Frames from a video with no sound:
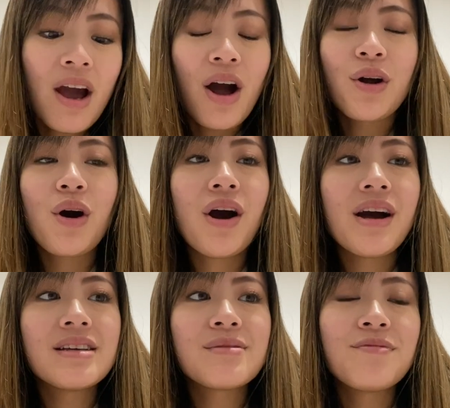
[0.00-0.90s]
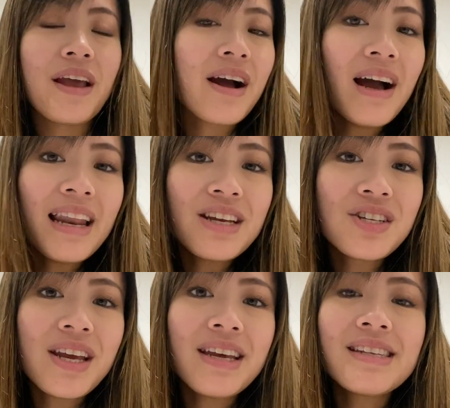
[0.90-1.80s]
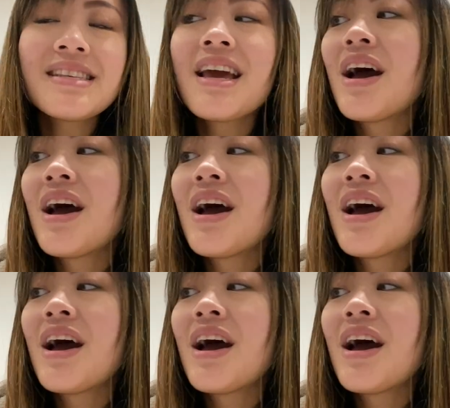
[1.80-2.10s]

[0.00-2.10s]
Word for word: I got her some fake eyelashes,